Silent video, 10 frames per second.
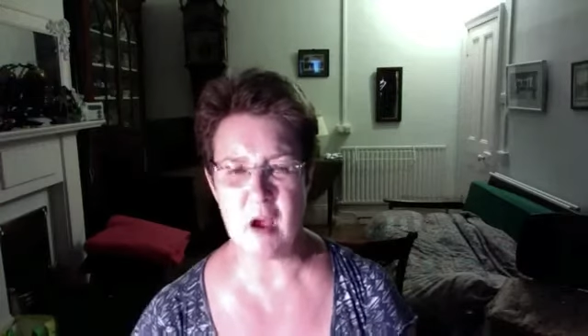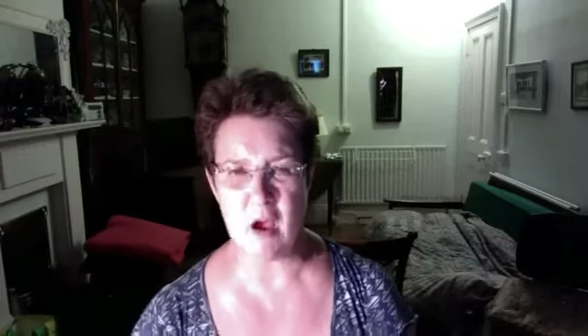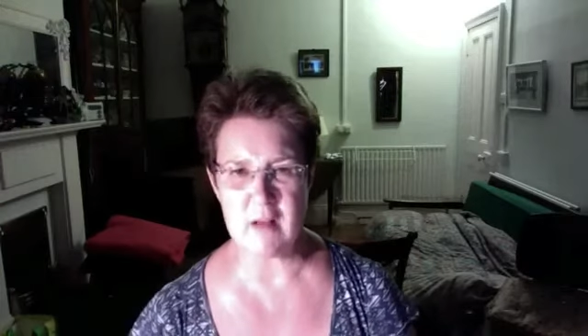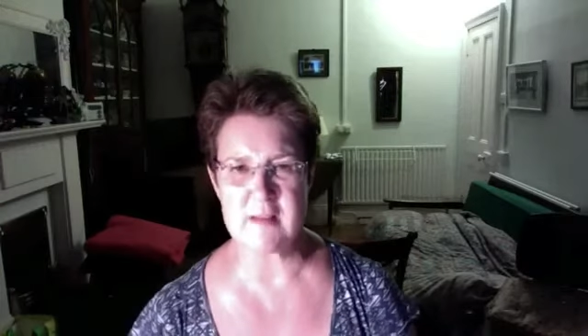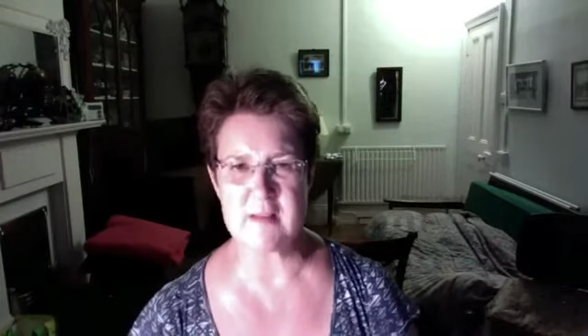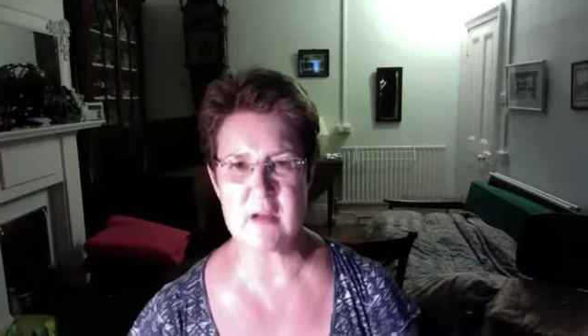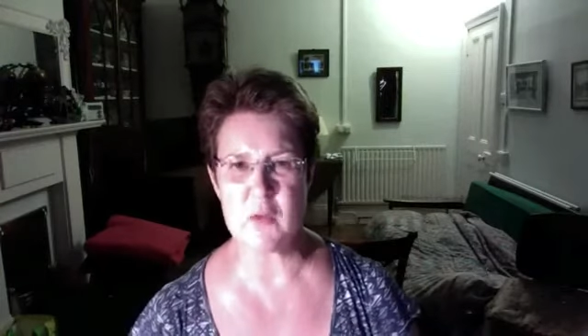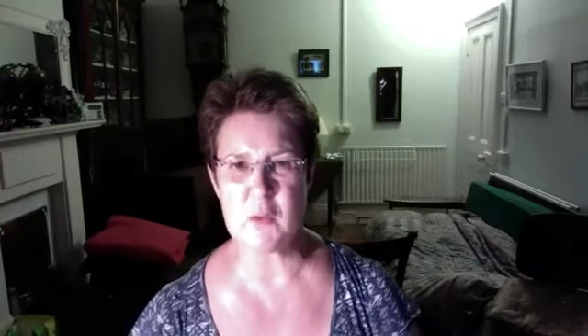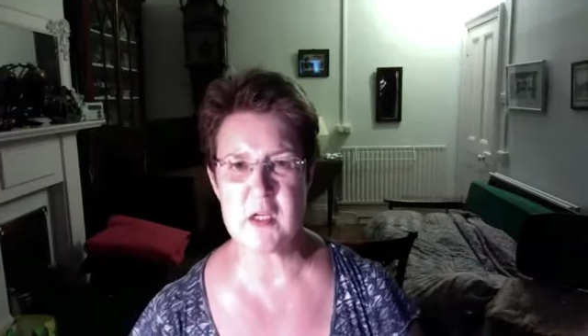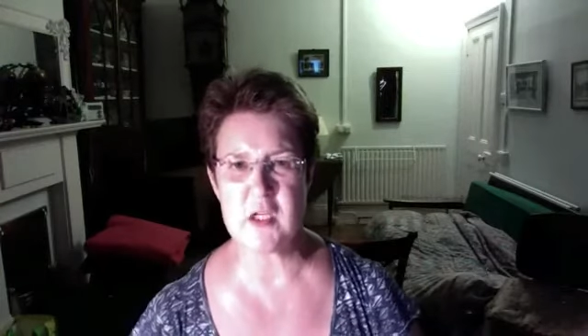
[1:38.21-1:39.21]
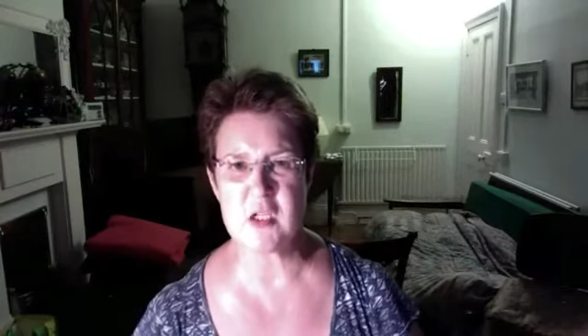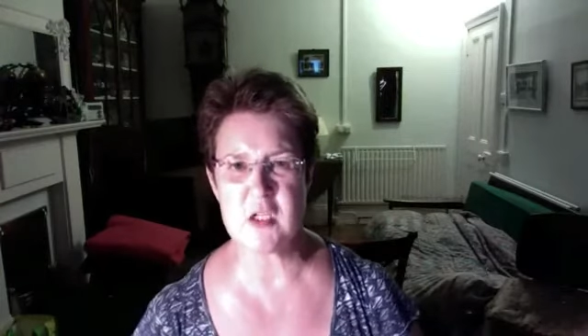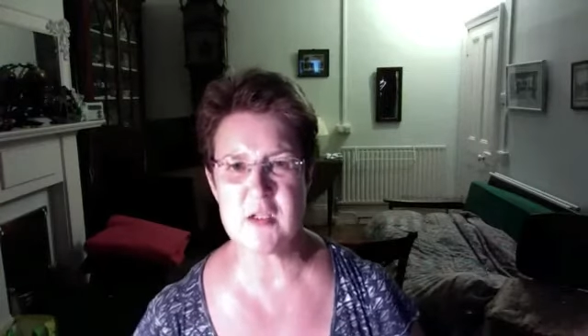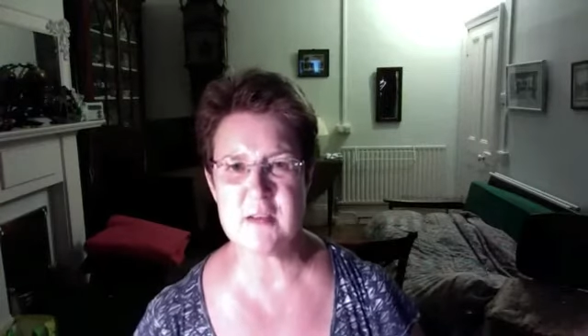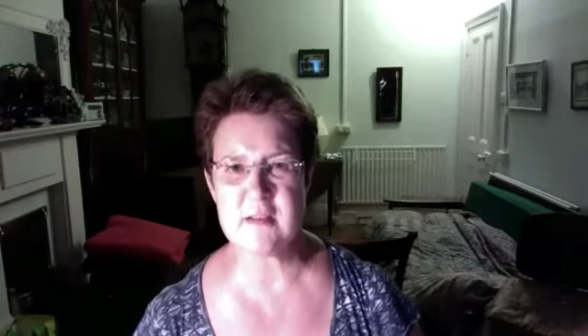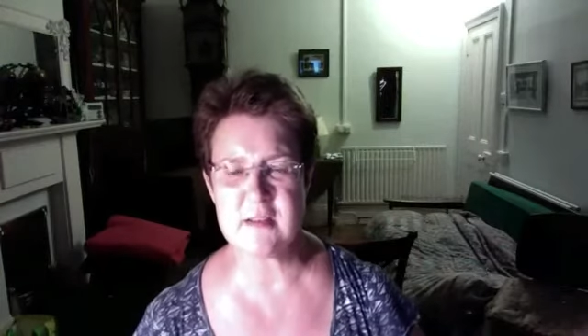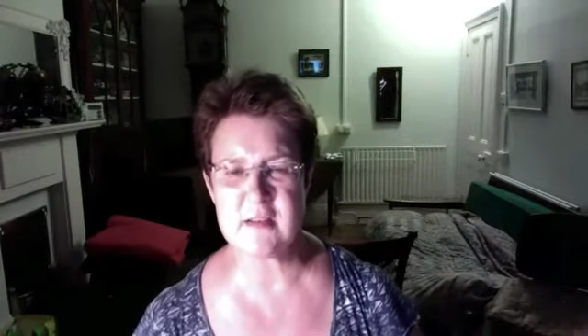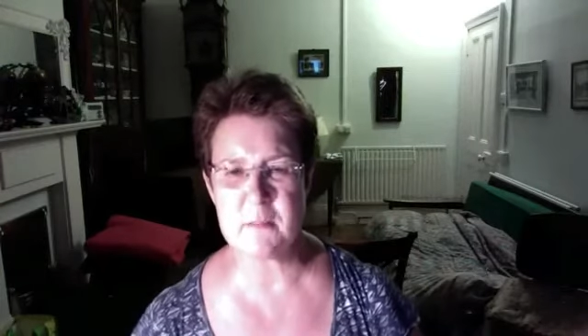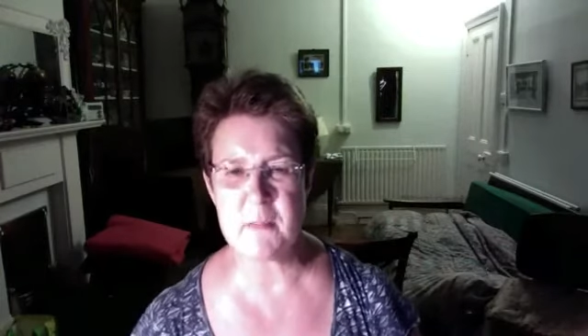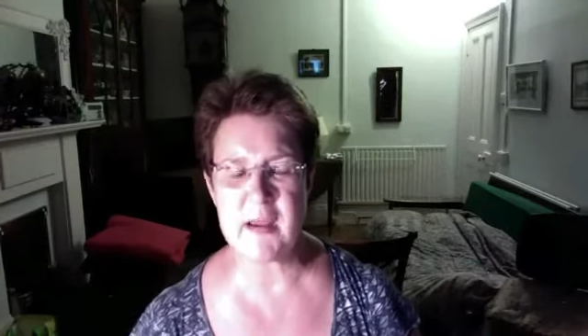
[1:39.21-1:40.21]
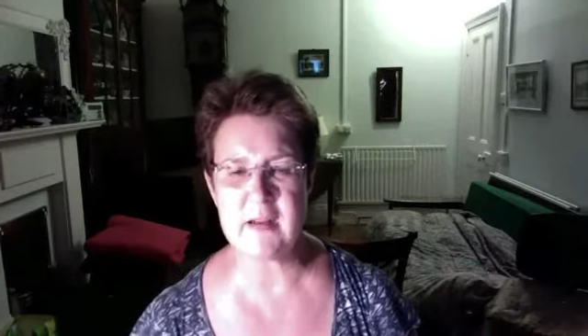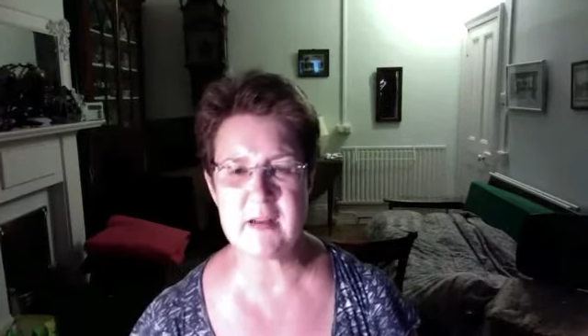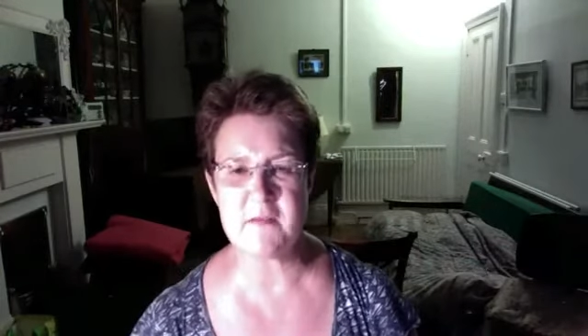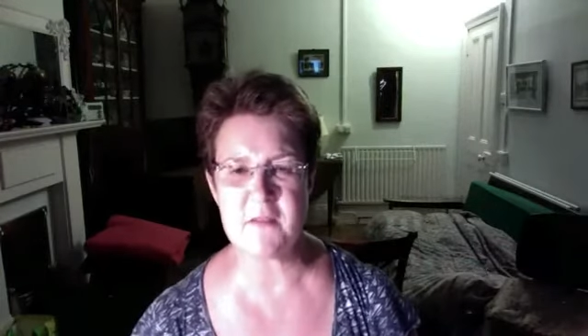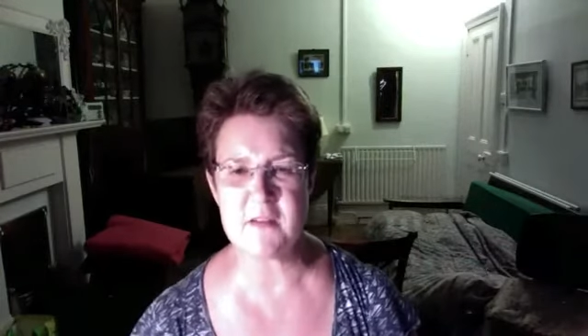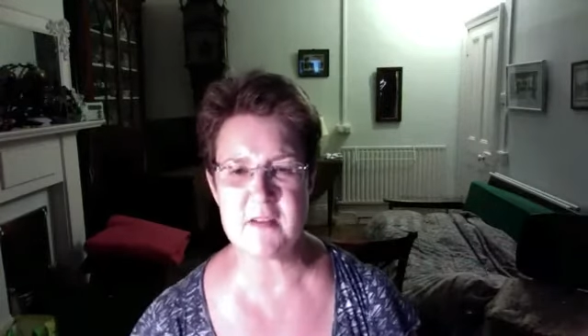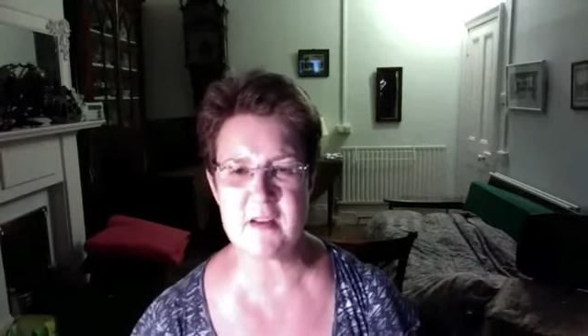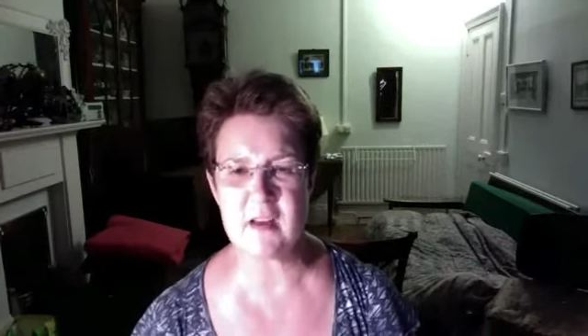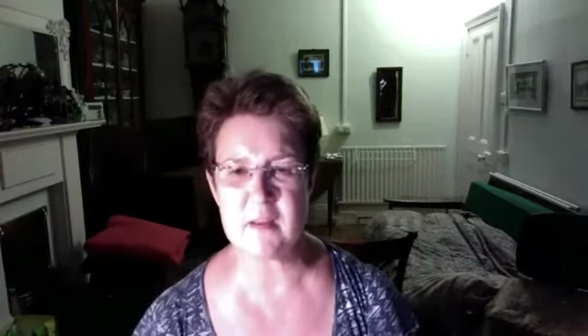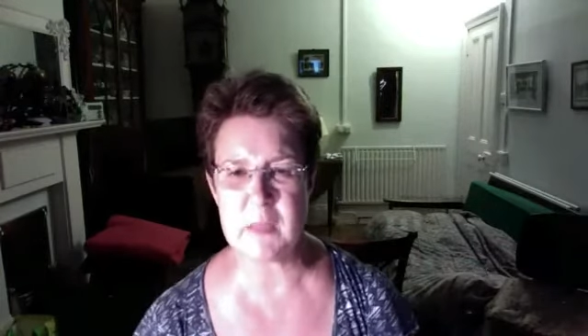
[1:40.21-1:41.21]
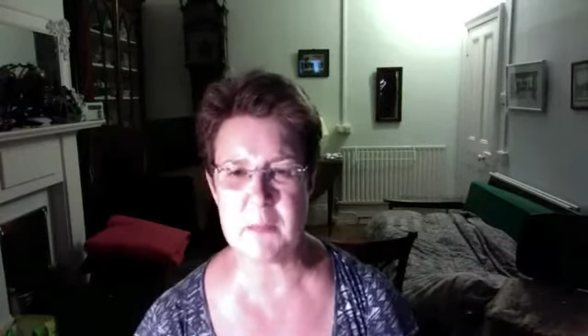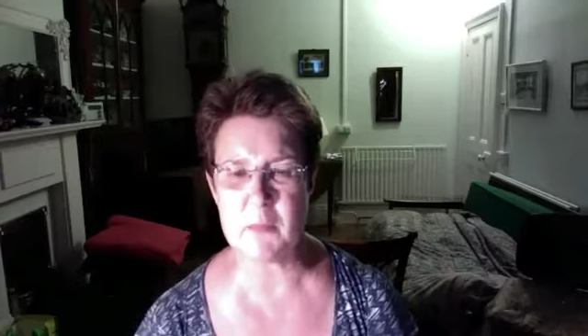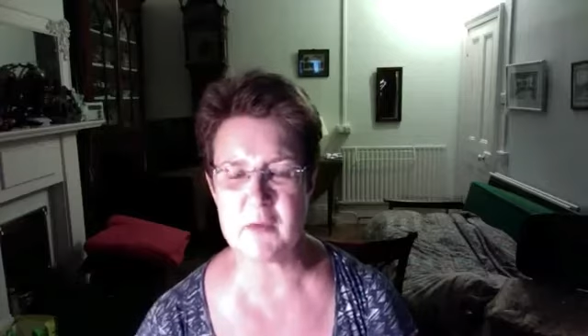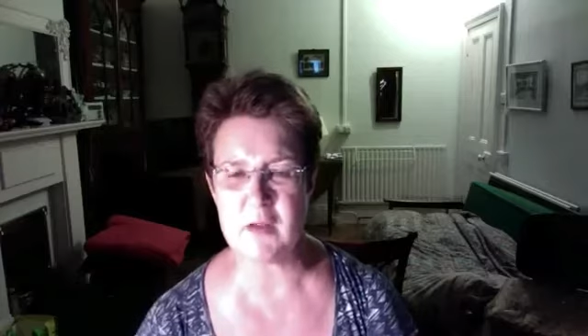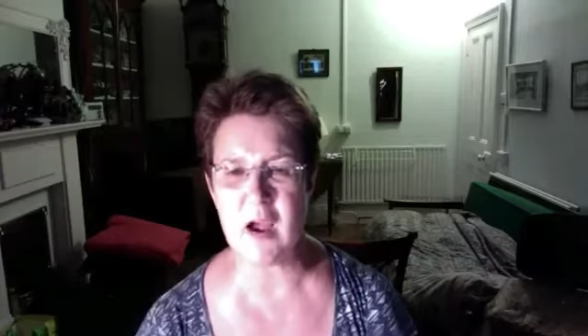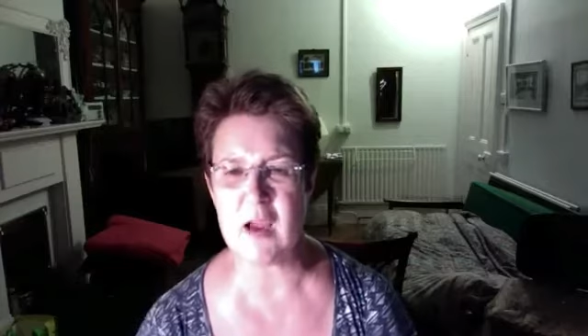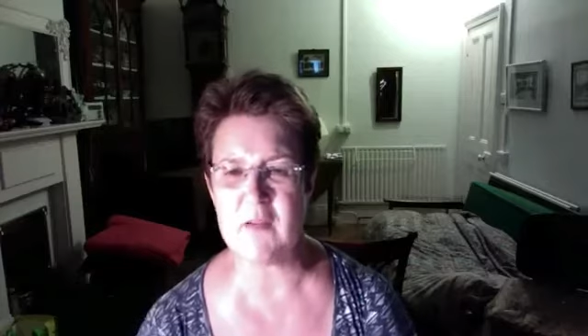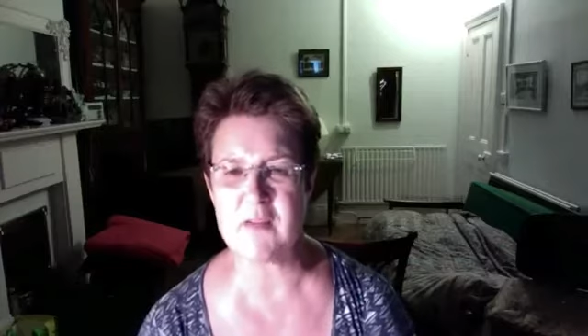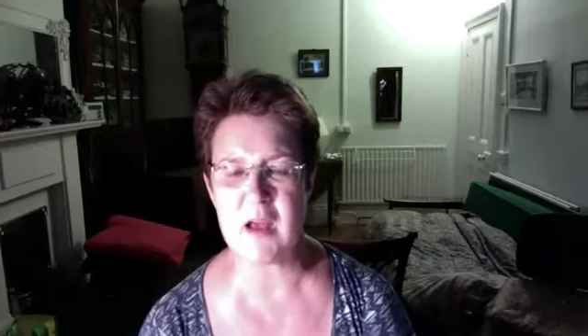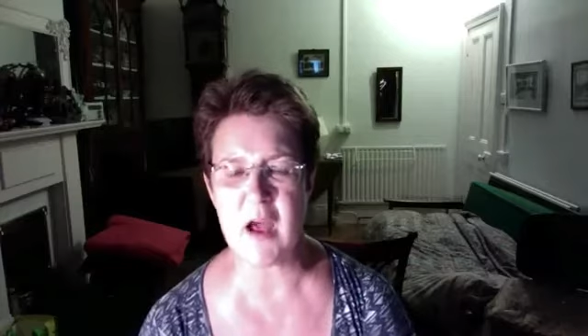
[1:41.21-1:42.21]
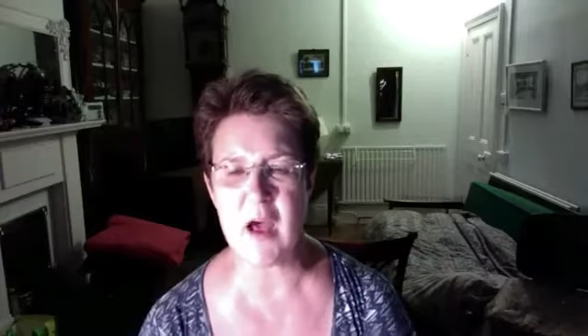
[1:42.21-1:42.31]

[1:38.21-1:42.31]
answer questions, make a difference to other people's lives.